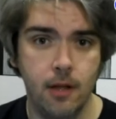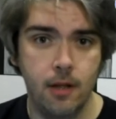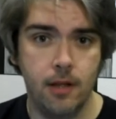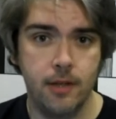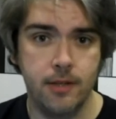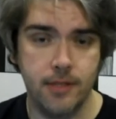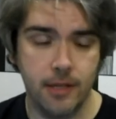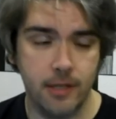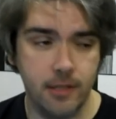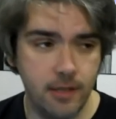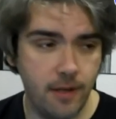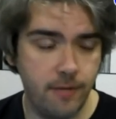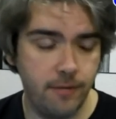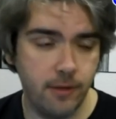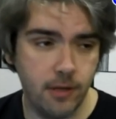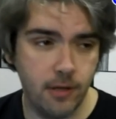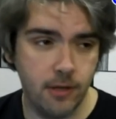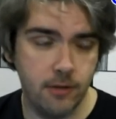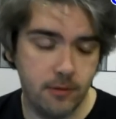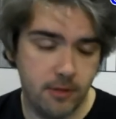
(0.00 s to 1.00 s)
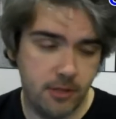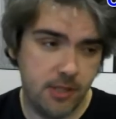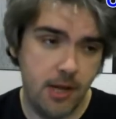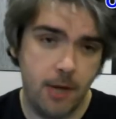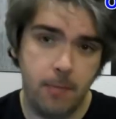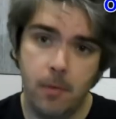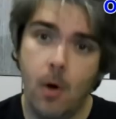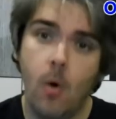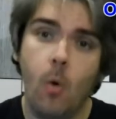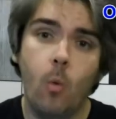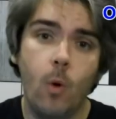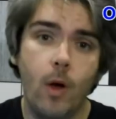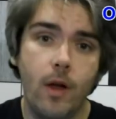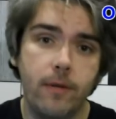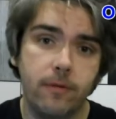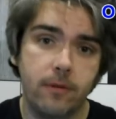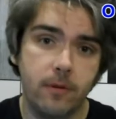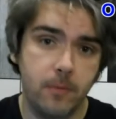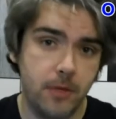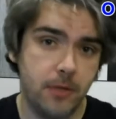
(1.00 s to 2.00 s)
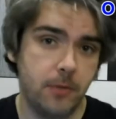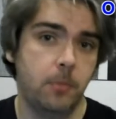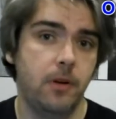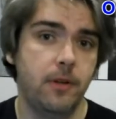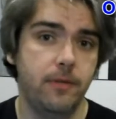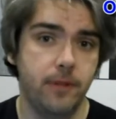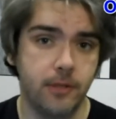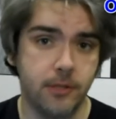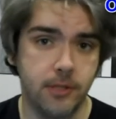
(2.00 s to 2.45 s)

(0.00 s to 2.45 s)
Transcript: a significant step away from his previous